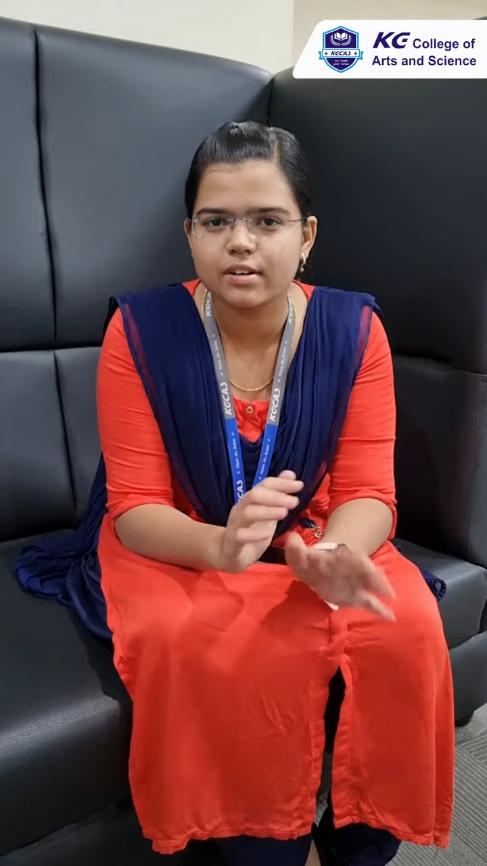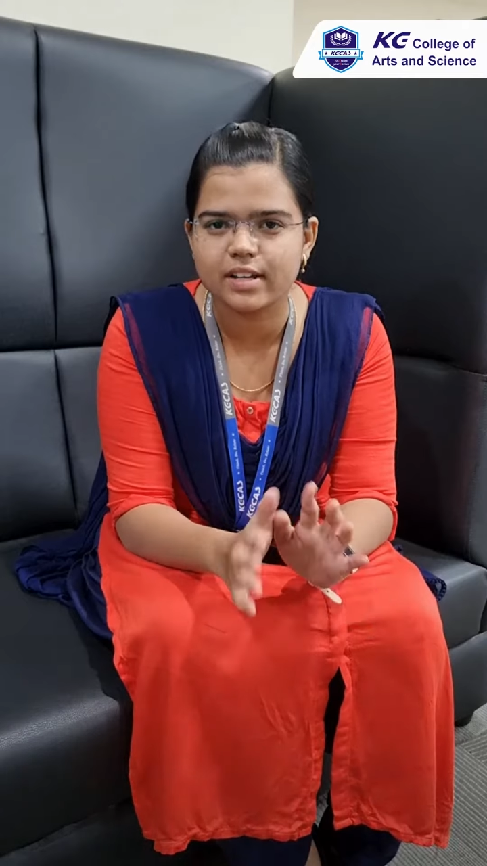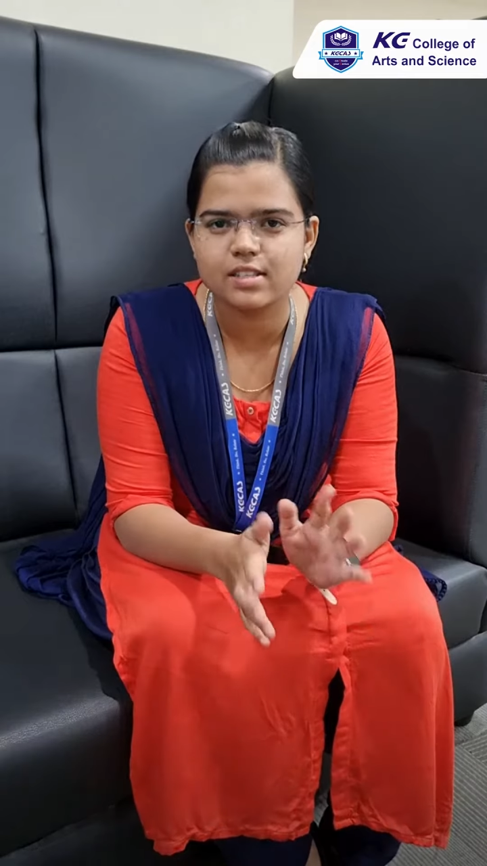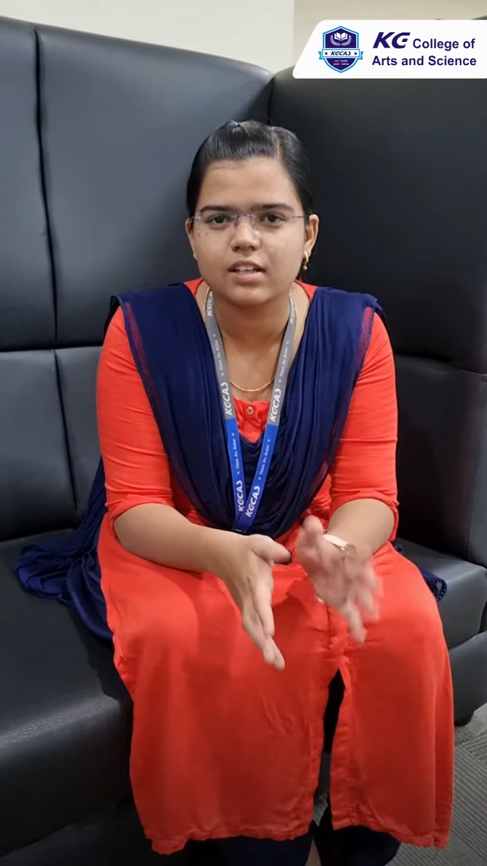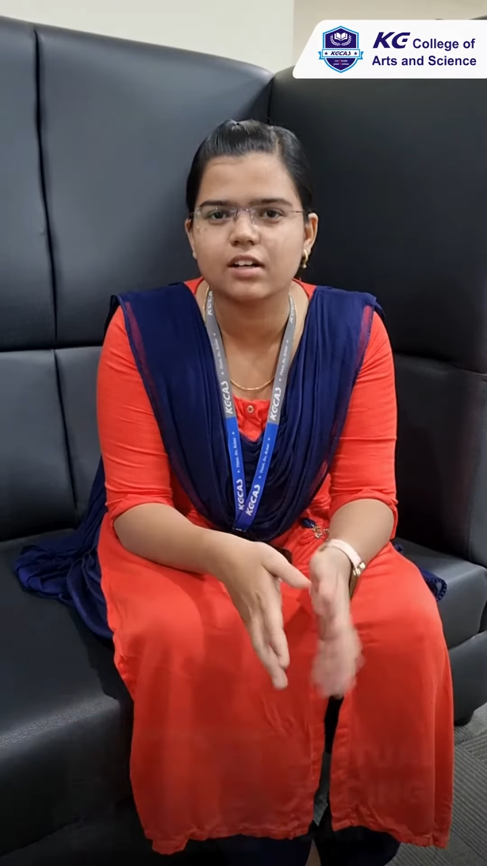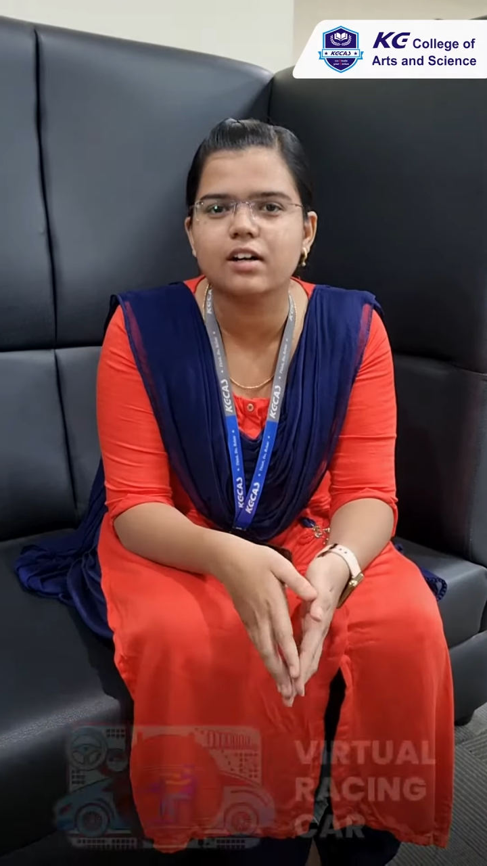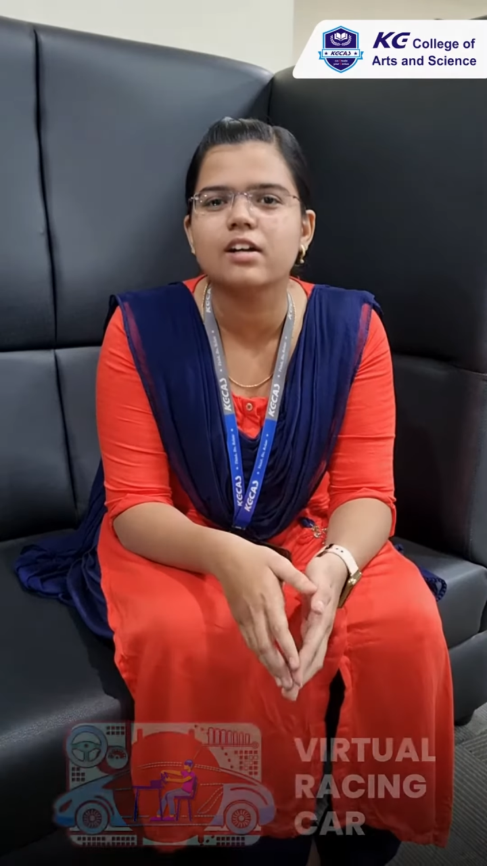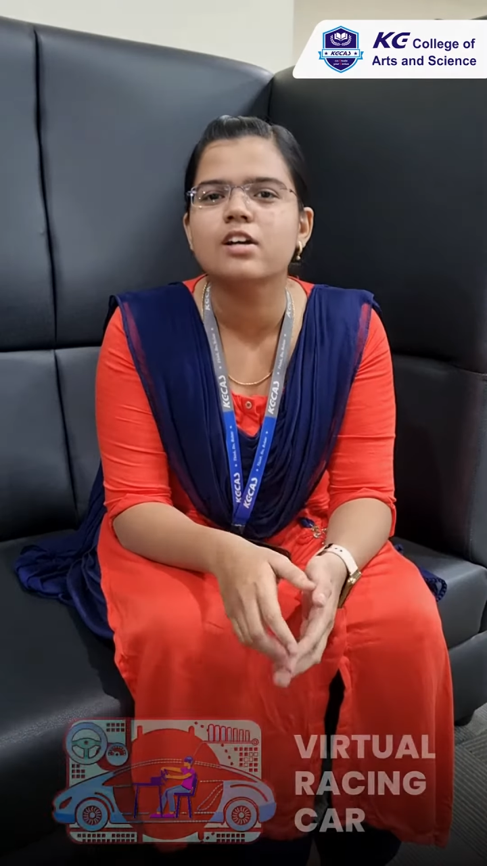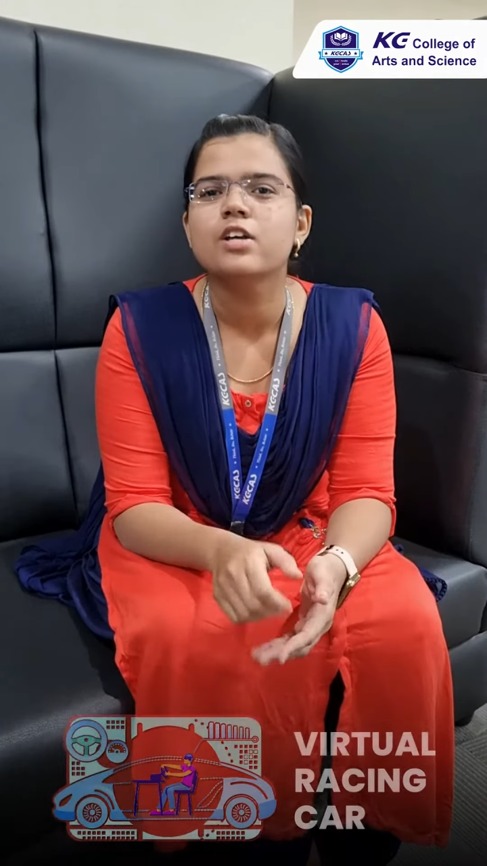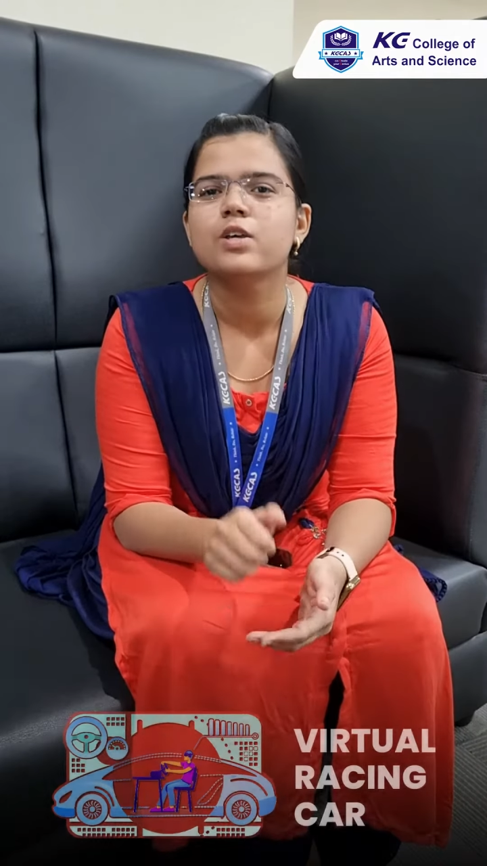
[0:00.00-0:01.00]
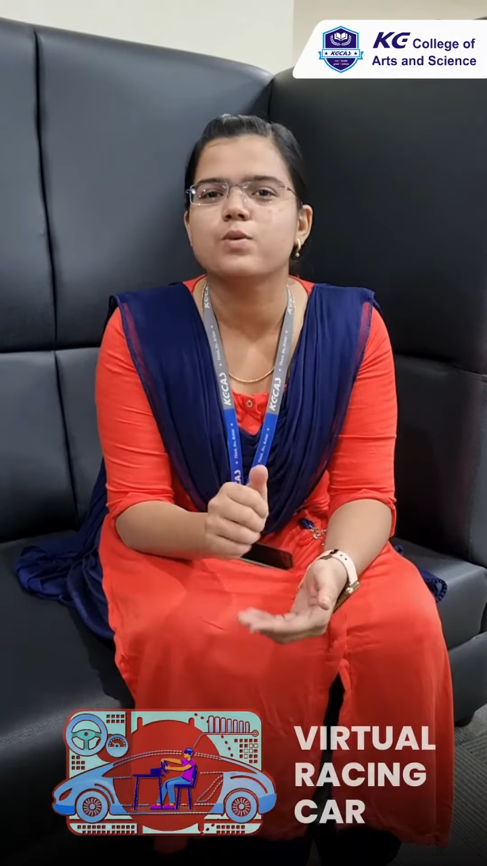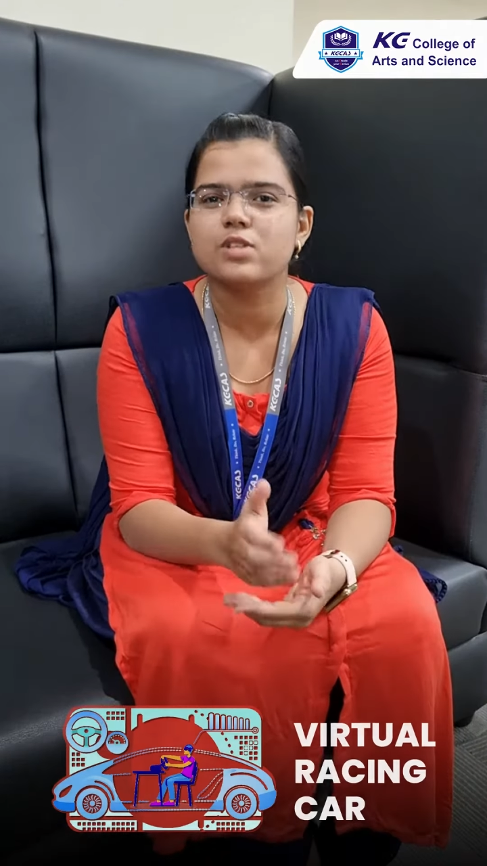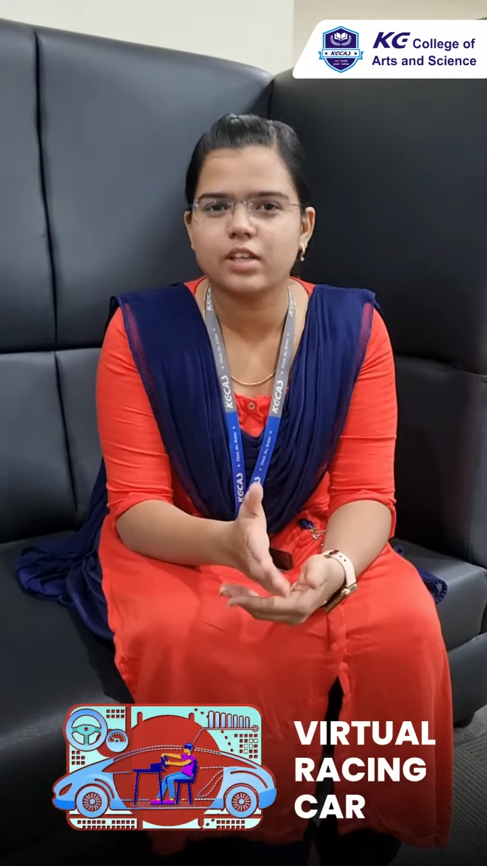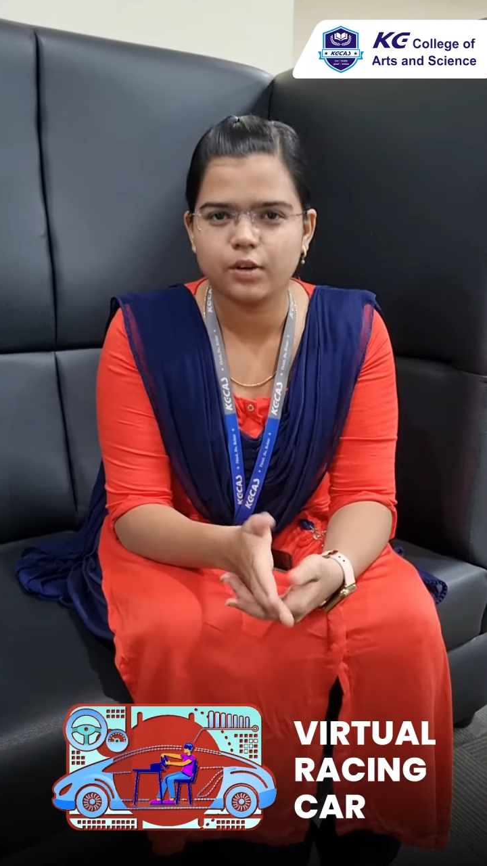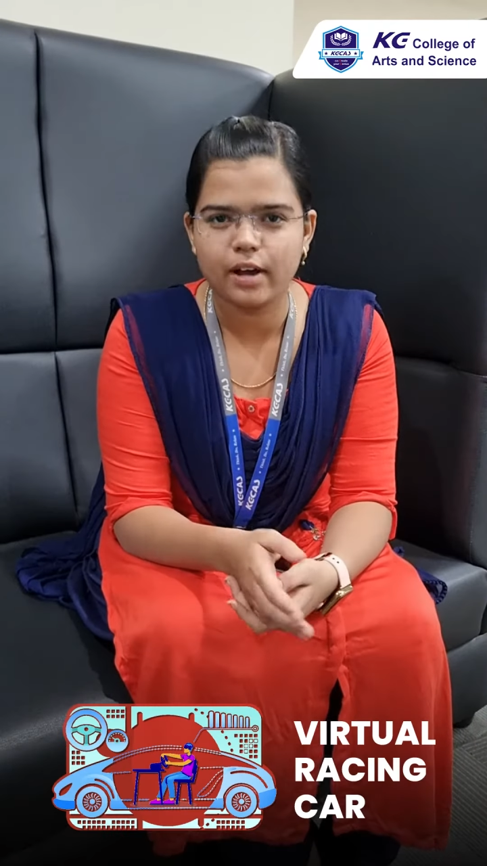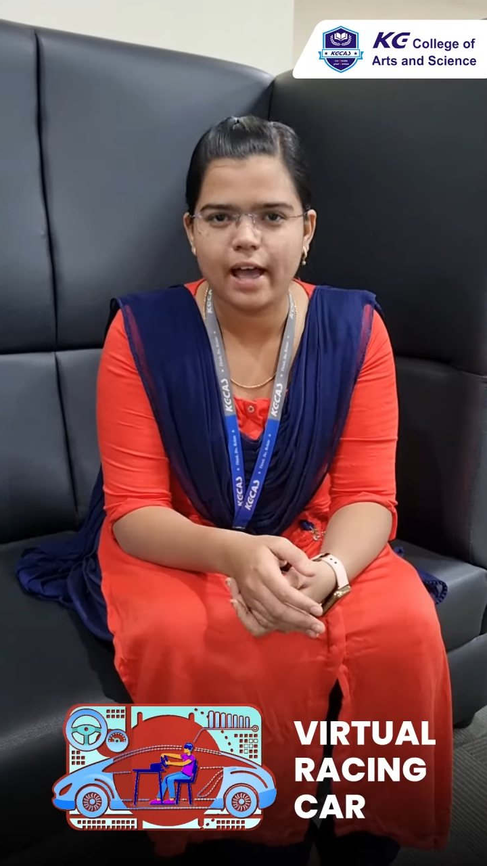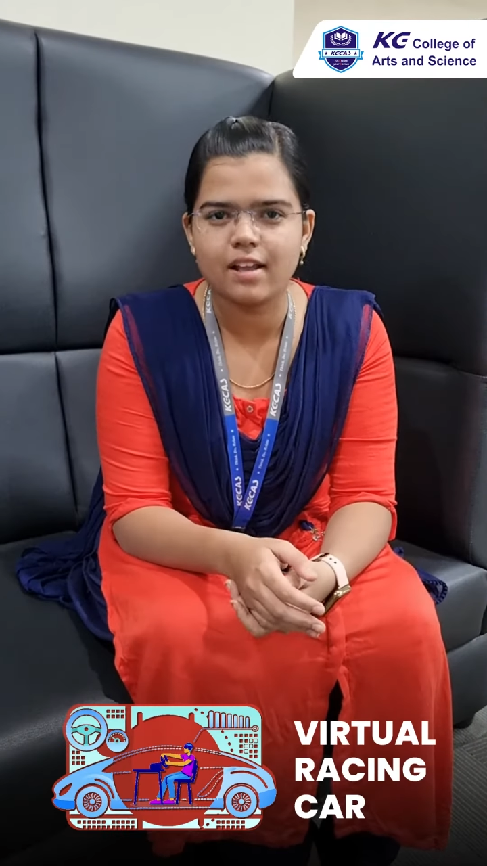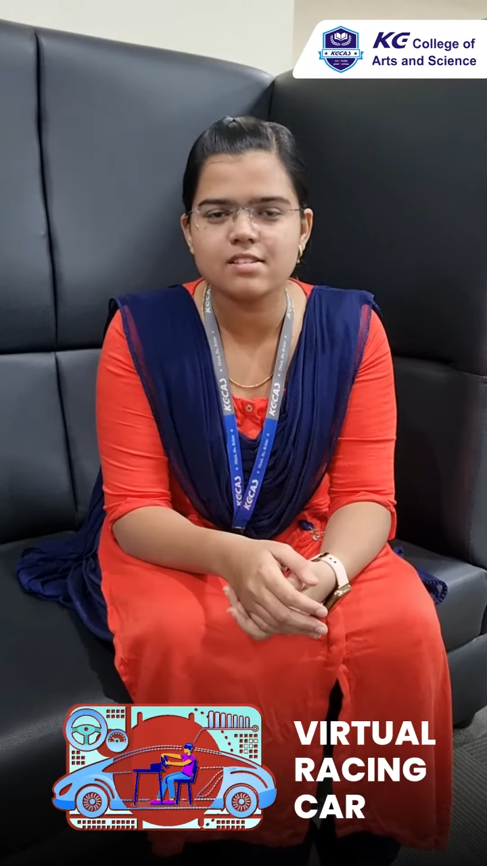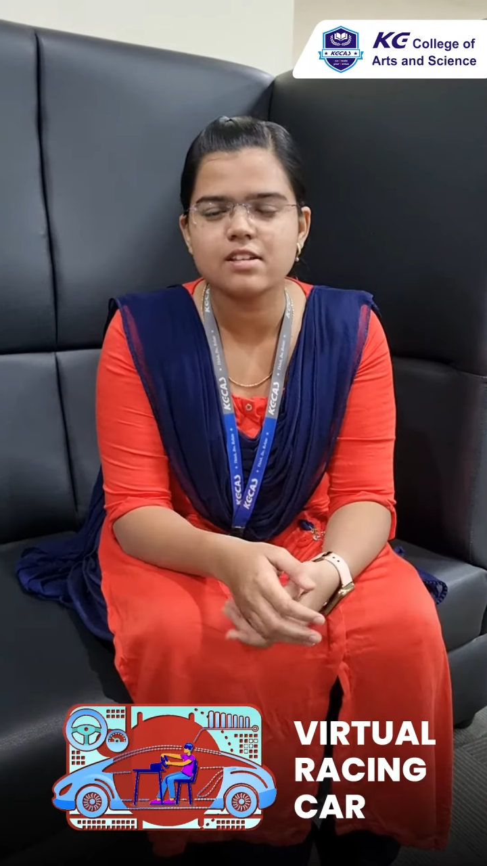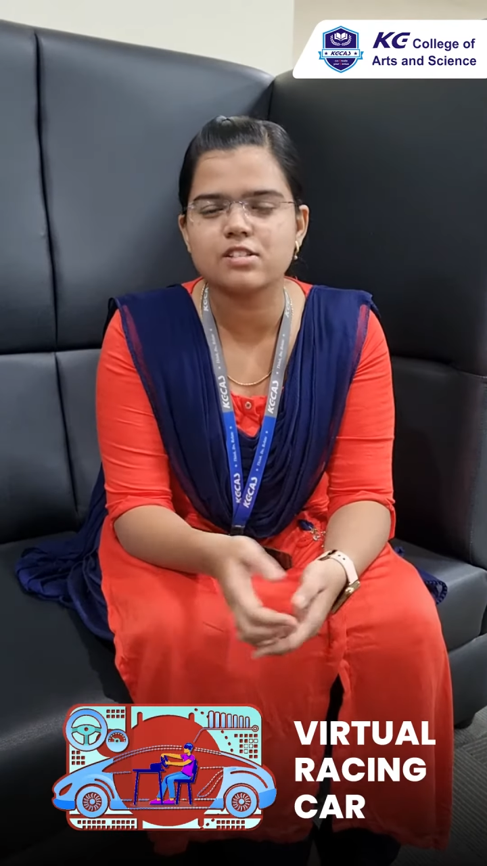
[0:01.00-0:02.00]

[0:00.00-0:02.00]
Racing Car Using Your Hands.